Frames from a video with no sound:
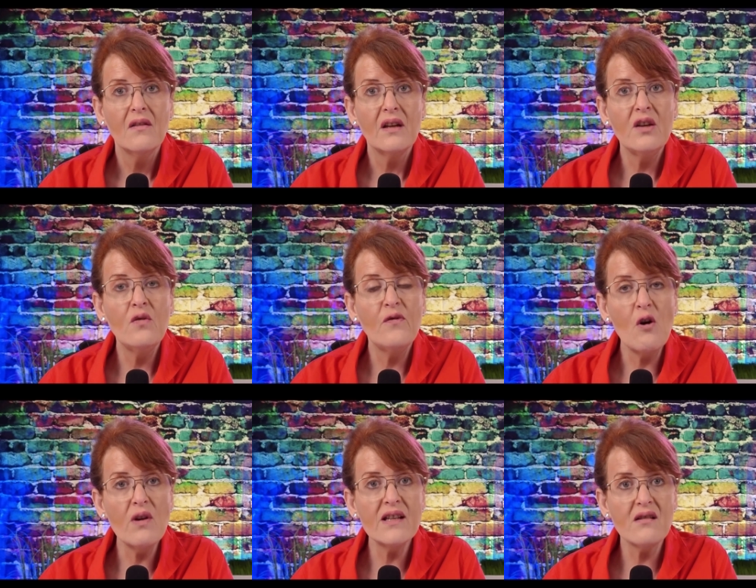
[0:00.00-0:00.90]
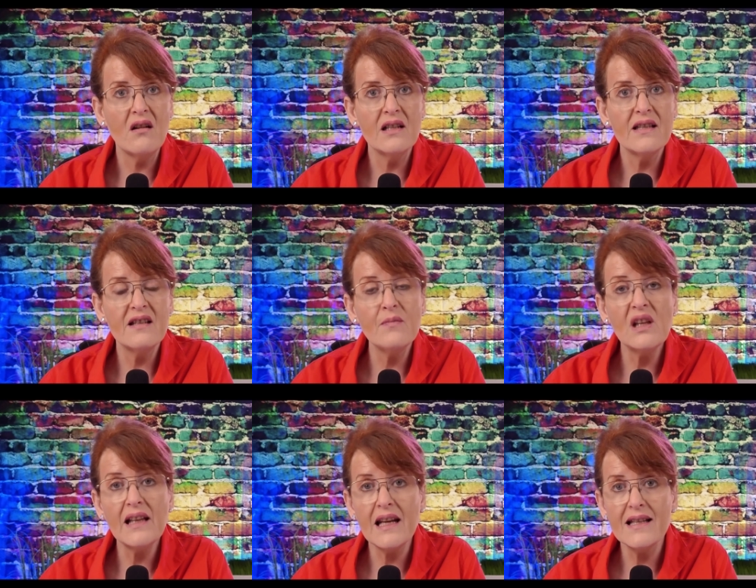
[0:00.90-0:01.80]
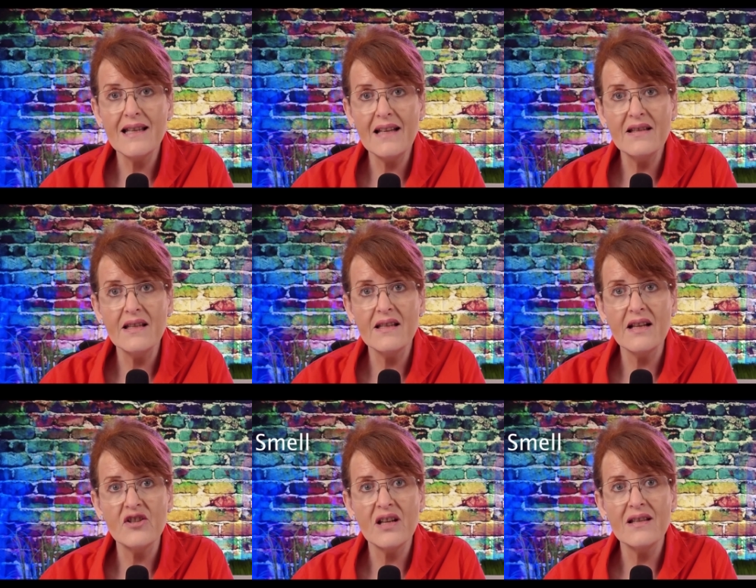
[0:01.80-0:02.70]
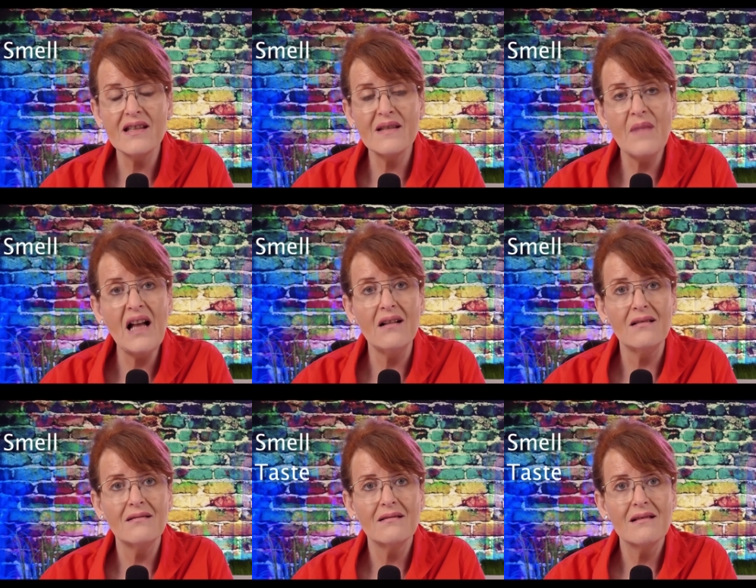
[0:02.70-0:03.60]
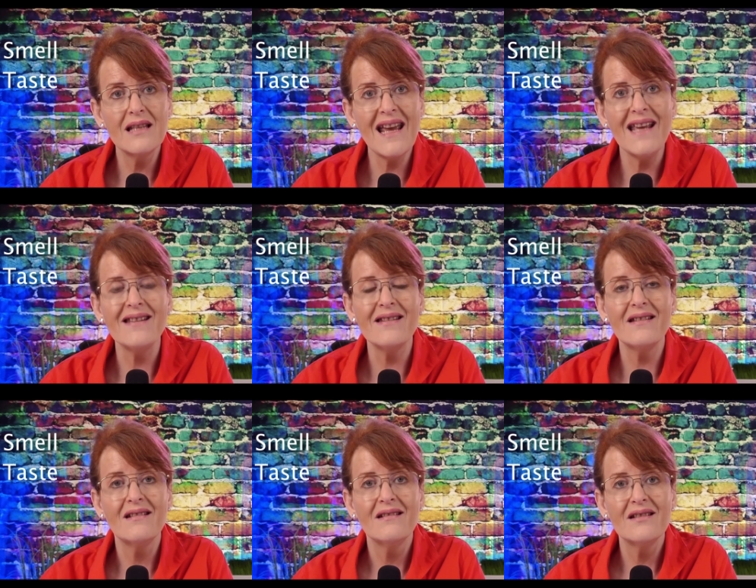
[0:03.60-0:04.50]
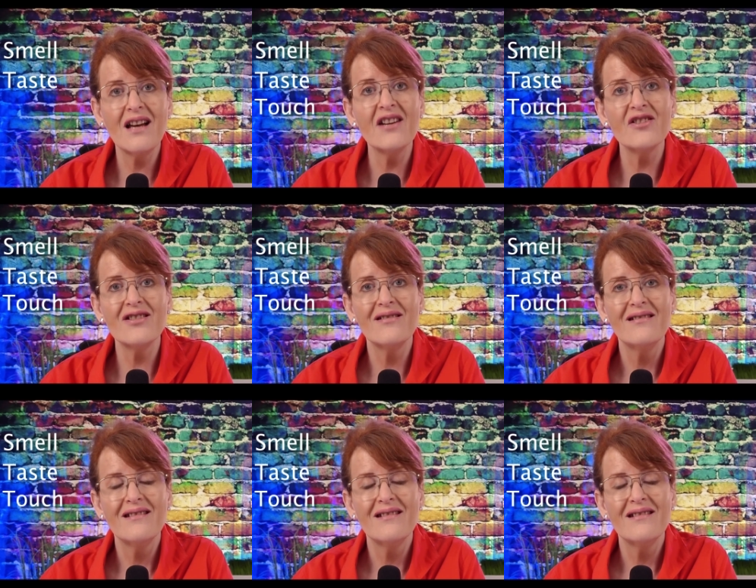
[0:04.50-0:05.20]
You focus on stimulating senses such as smell, taste, touch,